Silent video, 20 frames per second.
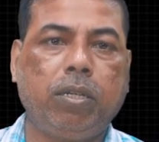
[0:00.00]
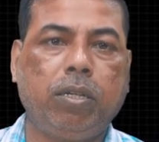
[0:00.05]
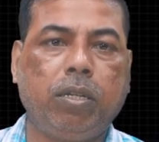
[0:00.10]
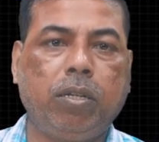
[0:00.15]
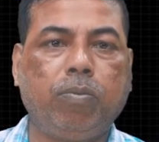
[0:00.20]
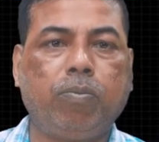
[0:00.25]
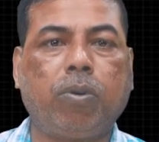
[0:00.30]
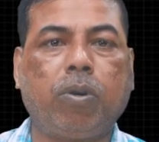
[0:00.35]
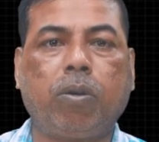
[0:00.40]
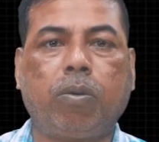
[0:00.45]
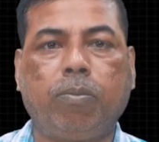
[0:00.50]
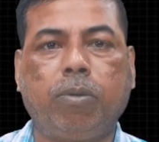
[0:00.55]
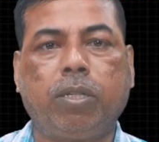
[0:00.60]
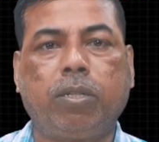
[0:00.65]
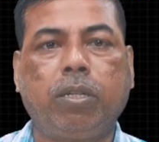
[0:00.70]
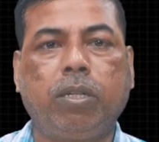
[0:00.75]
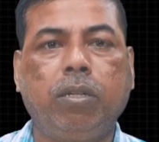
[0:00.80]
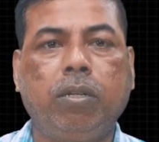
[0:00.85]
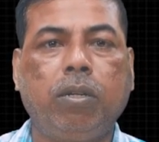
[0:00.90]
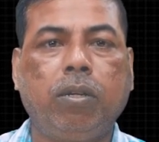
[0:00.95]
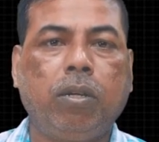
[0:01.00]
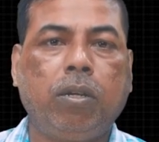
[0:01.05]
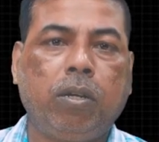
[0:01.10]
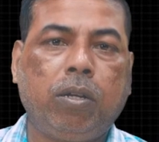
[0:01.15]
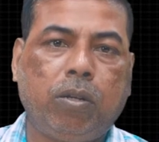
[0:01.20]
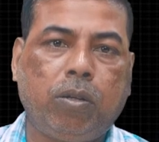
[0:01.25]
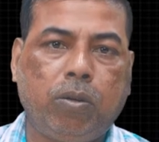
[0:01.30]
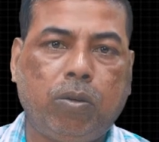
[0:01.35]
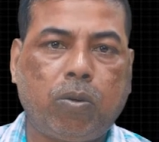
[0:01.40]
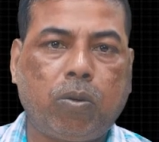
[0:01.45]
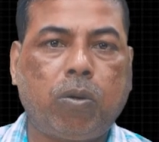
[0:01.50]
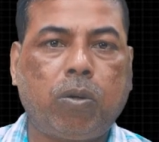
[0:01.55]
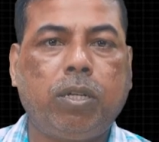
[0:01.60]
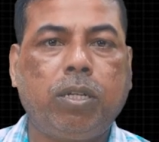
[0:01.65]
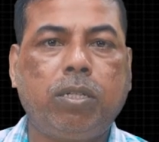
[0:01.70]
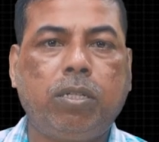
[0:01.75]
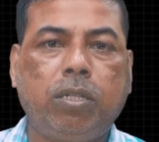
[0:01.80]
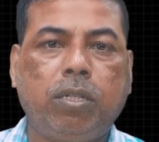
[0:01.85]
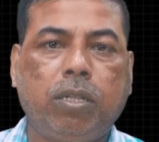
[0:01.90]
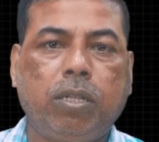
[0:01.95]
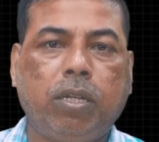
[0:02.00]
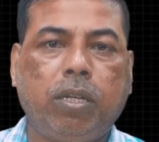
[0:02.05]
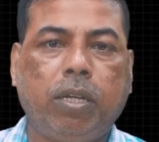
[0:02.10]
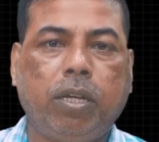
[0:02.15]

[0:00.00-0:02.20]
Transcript: information, knowledge,